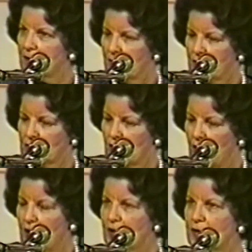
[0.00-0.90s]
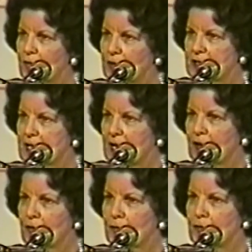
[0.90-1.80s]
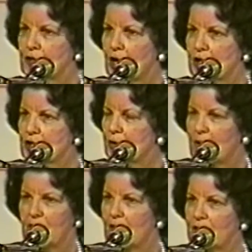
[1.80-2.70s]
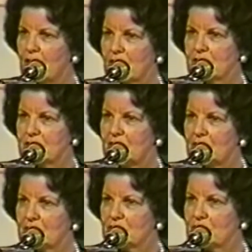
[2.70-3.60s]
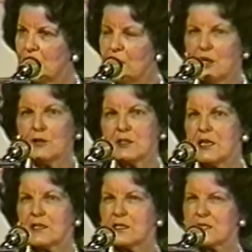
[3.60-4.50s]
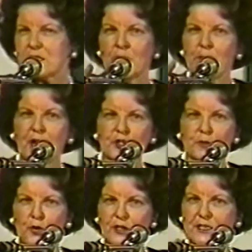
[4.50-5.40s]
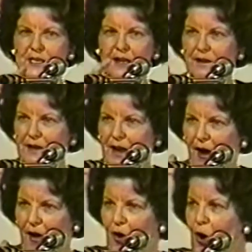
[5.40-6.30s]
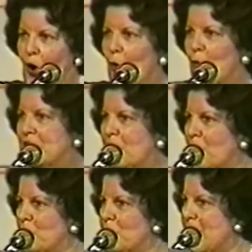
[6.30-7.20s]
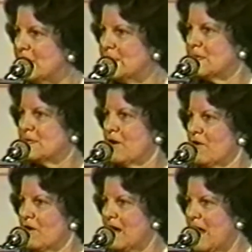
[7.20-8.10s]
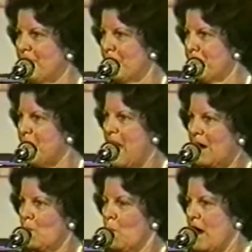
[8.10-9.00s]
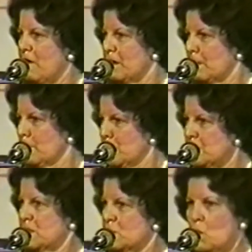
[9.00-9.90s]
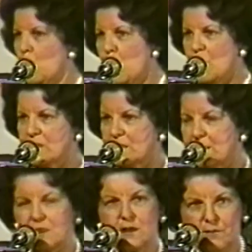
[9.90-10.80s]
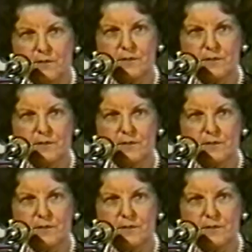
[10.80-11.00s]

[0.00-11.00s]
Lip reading: that God was telling through Joshua not to touch. You see, it's so much more subtle now. We don't necessarily have a flag waving, this is a world system.